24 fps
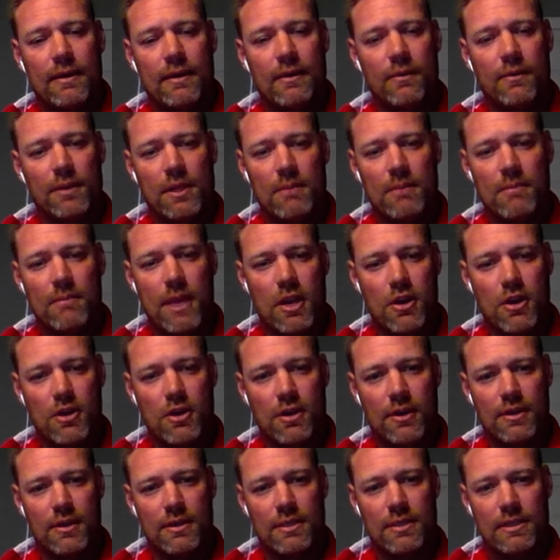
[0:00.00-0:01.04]
with the
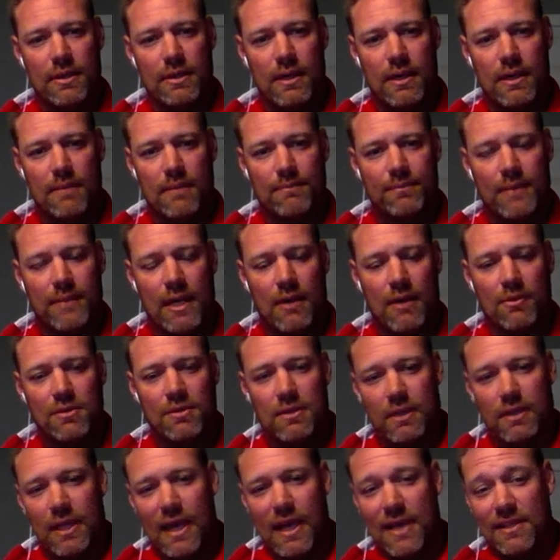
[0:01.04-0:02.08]
Mariners, I was
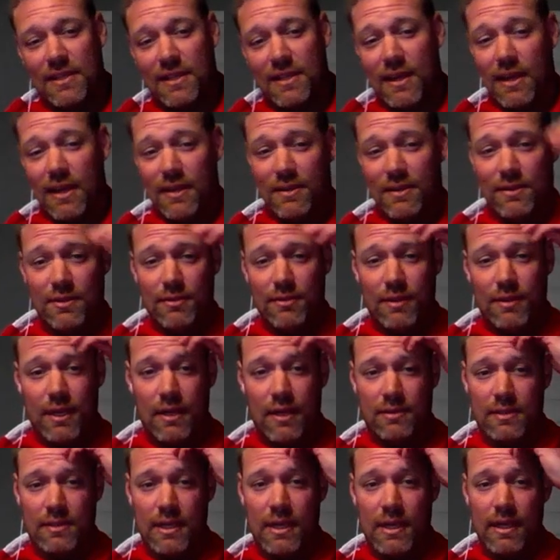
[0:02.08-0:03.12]
their last cut in
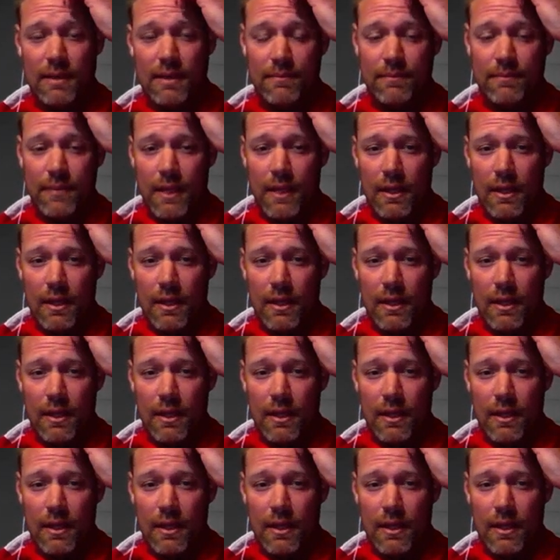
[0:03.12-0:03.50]
2008,